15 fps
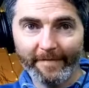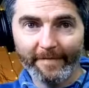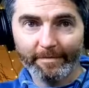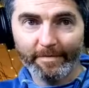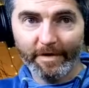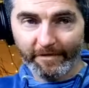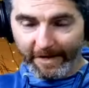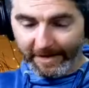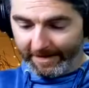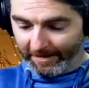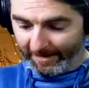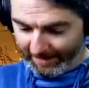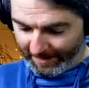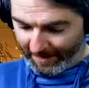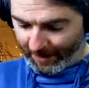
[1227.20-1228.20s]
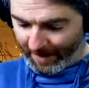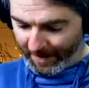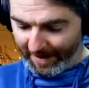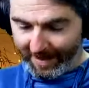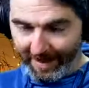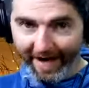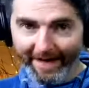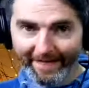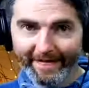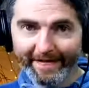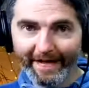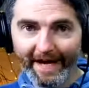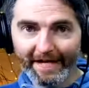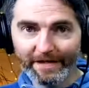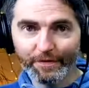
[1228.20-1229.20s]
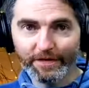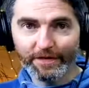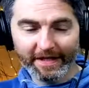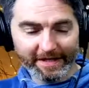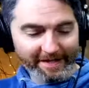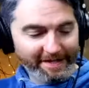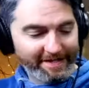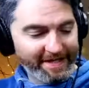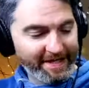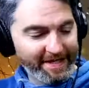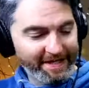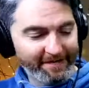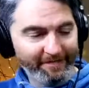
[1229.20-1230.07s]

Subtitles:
Perfect. Okay, and then the last one is D.